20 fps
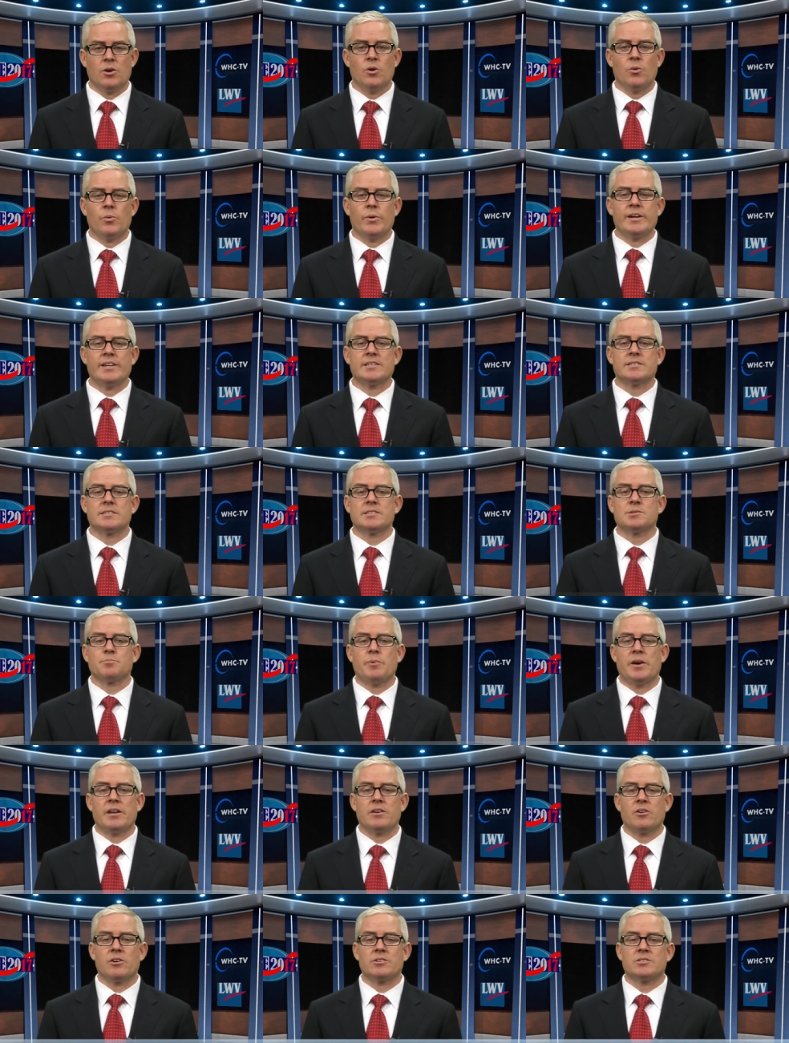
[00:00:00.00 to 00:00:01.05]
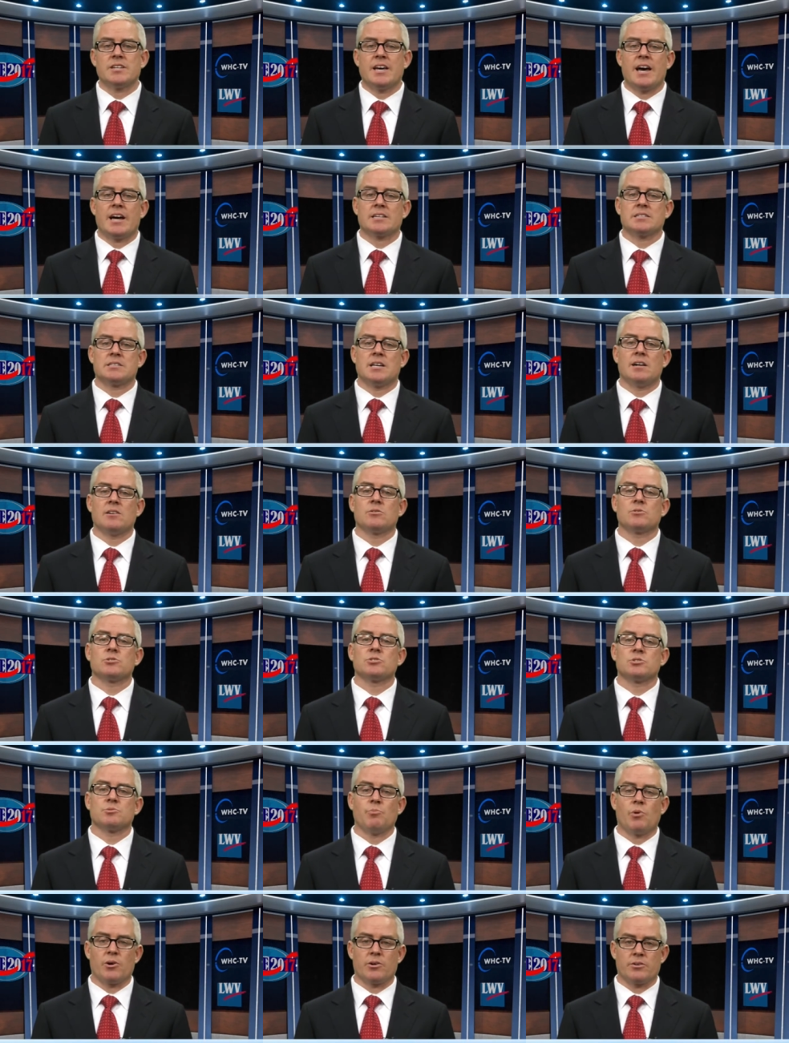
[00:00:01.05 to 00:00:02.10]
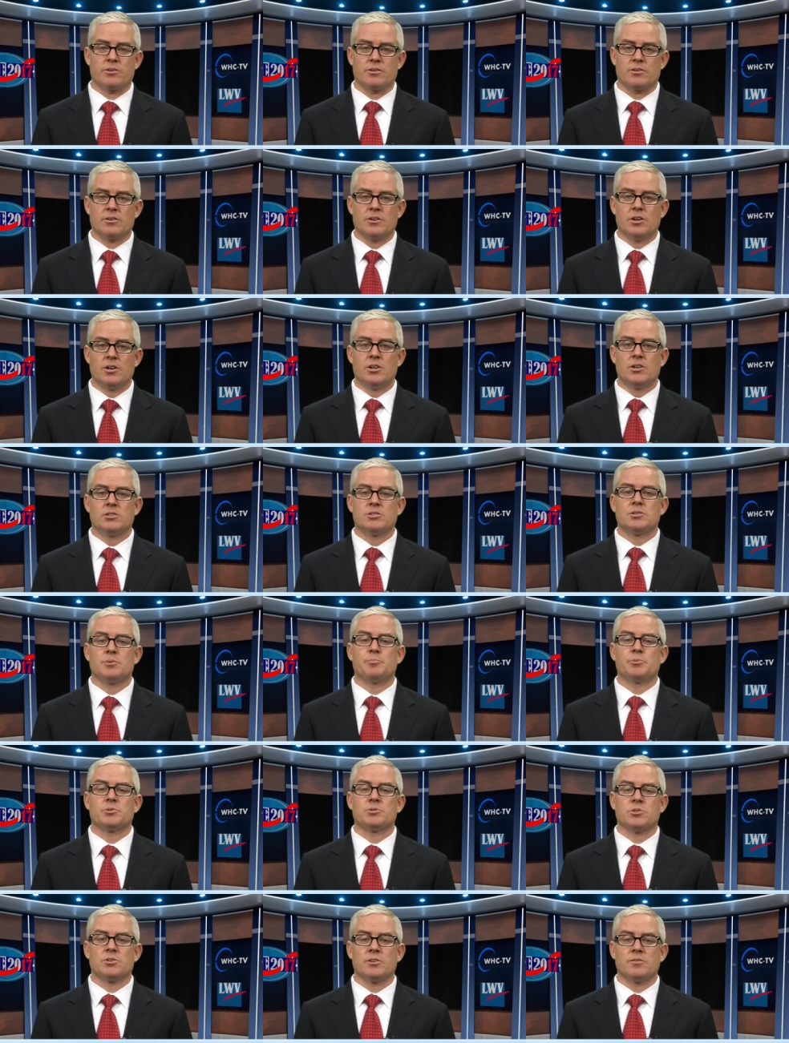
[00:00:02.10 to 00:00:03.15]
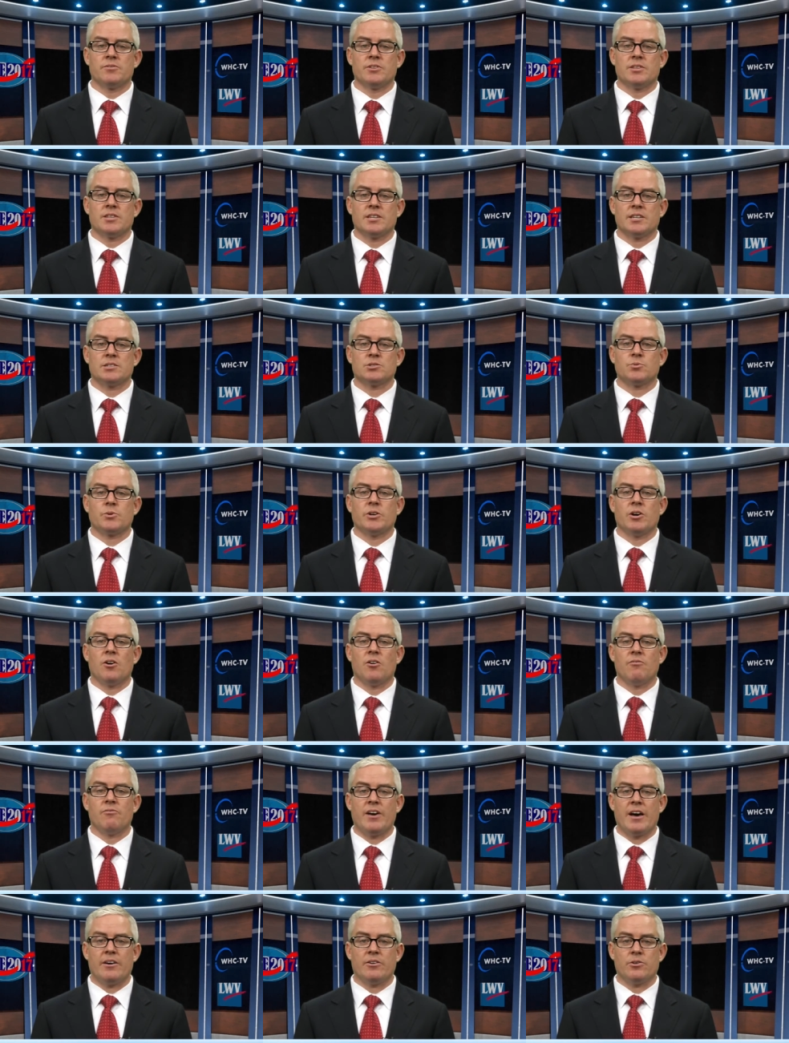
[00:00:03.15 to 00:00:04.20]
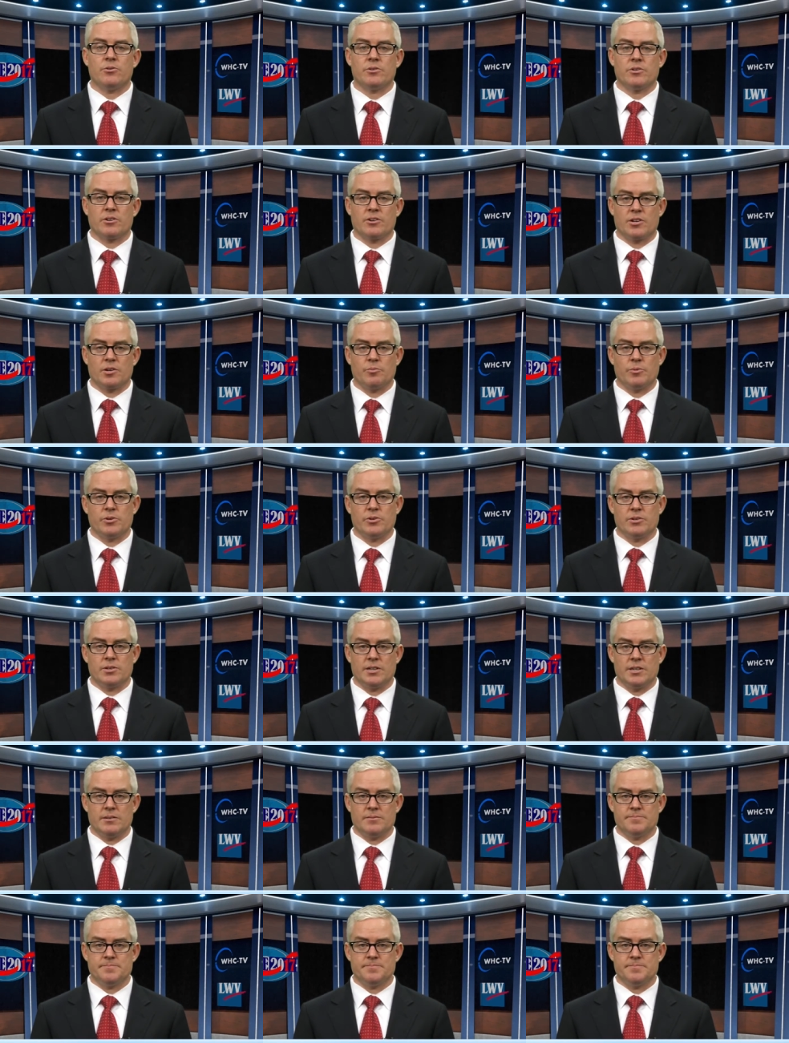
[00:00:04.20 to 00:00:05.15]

We need to spend our tax dollars smarter to preserve the things we all value in our community.